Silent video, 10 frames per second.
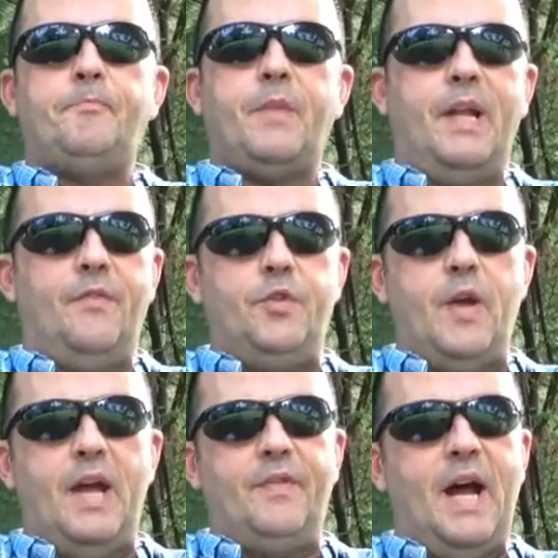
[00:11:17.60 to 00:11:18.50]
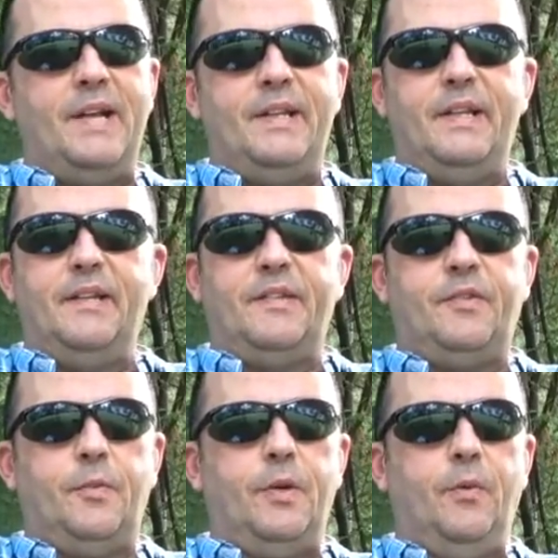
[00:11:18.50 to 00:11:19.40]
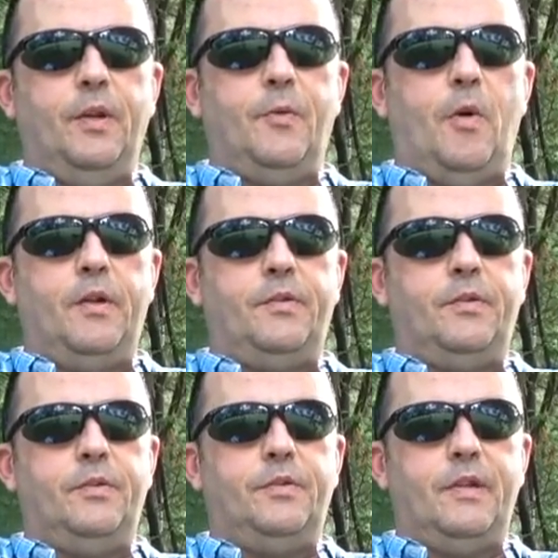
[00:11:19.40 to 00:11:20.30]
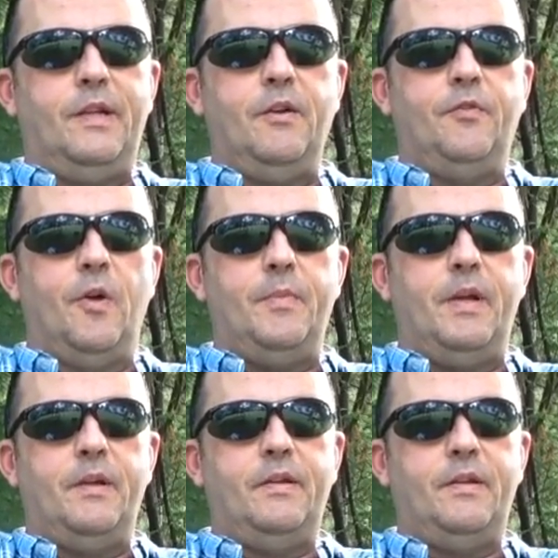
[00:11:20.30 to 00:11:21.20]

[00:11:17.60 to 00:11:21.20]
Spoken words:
And if you have ideas, we really want to hear from you.